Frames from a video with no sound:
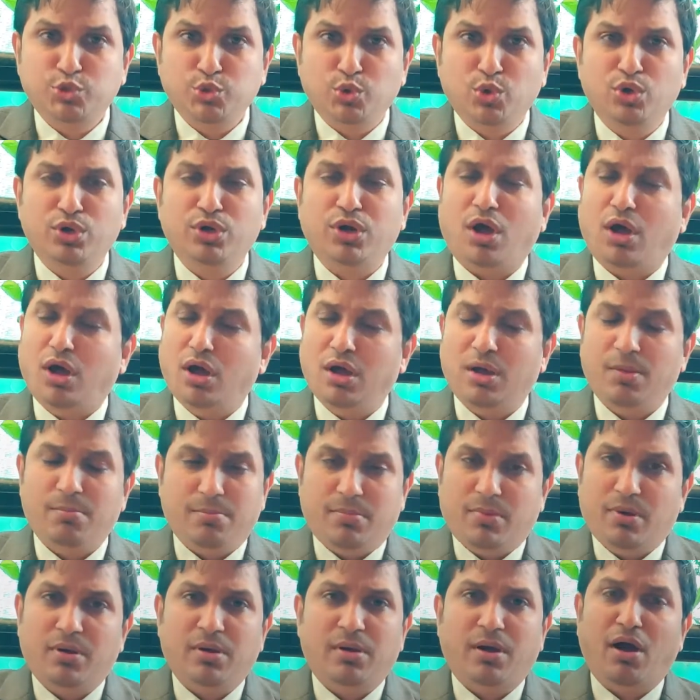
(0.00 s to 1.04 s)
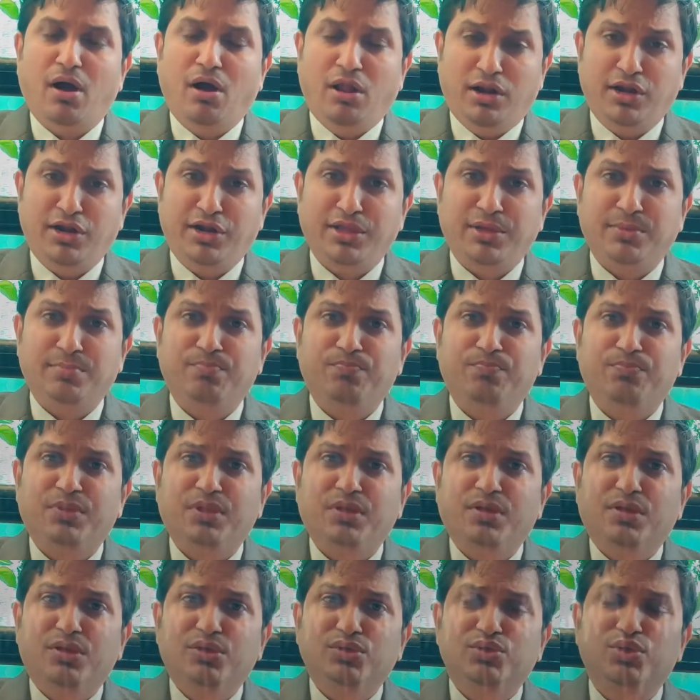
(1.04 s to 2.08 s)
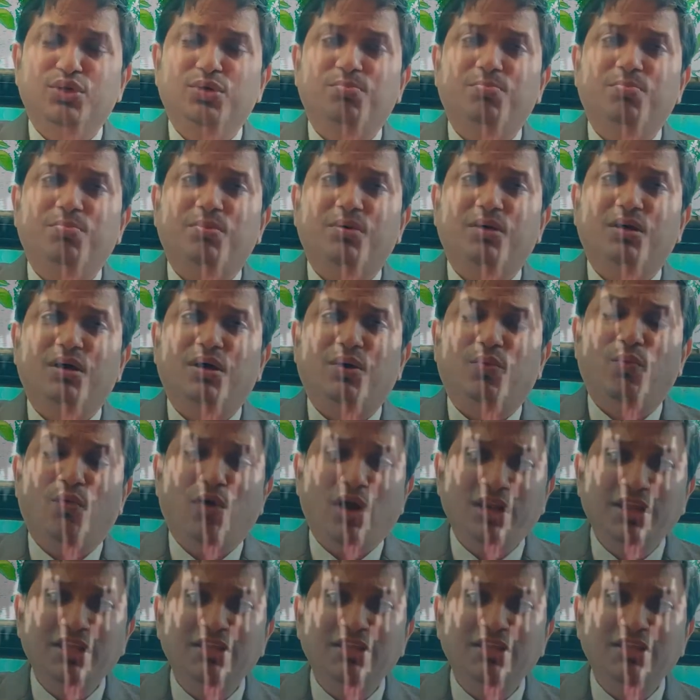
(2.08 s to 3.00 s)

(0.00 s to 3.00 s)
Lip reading: zone already. So what